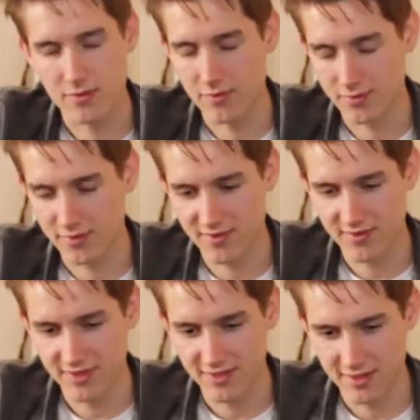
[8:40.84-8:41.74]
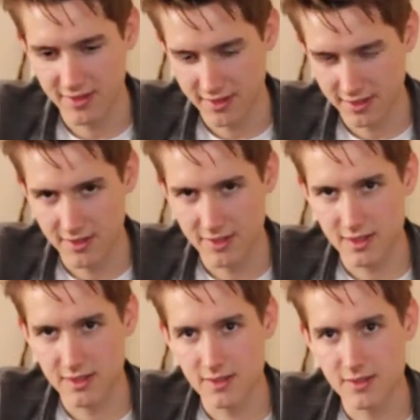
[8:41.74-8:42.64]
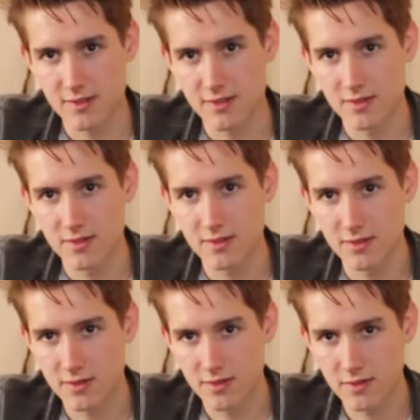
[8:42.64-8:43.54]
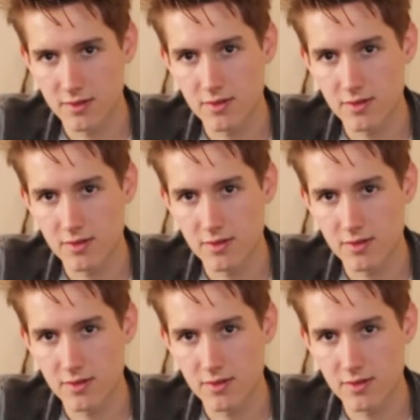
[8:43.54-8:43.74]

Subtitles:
(not speaking)